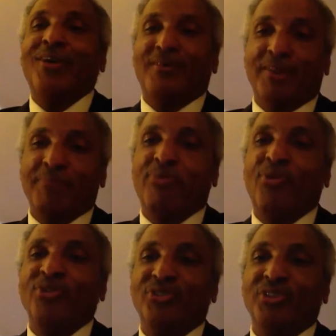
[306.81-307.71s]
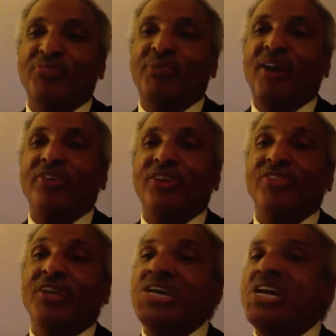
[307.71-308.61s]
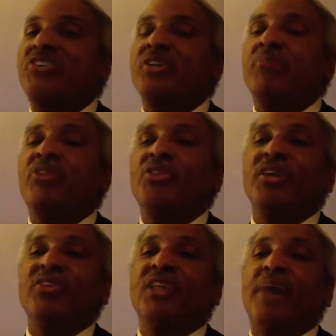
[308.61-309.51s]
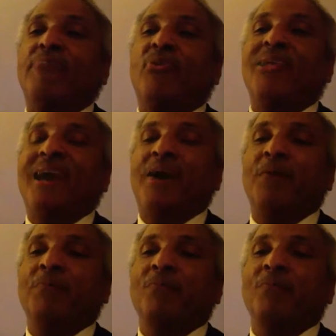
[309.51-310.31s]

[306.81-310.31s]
of the importance of this process and some of the things that I point out